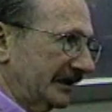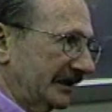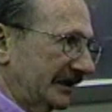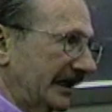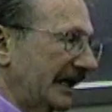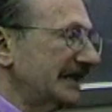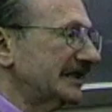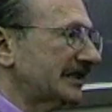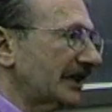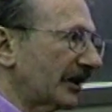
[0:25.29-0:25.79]

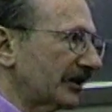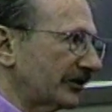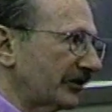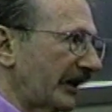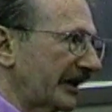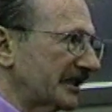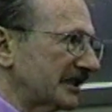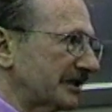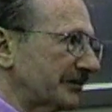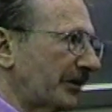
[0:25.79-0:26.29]
He's our
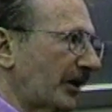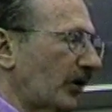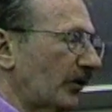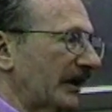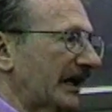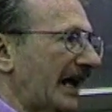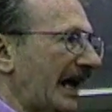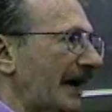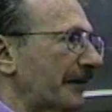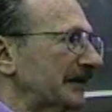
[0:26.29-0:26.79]
greatest poet.
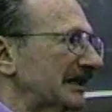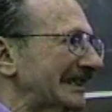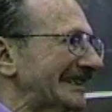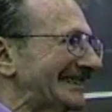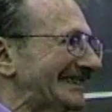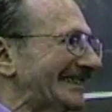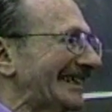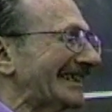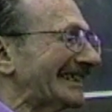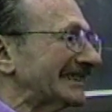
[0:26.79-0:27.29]
Emily
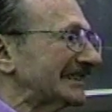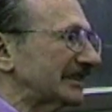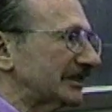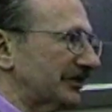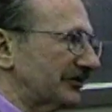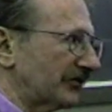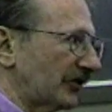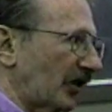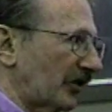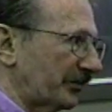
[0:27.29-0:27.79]
Dickinson
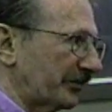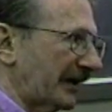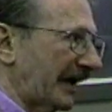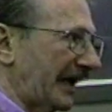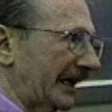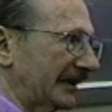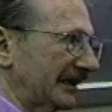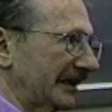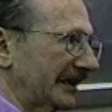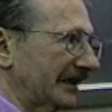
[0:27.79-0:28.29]
wrote
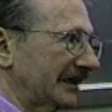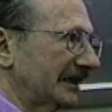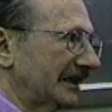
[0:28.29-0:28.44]
badly.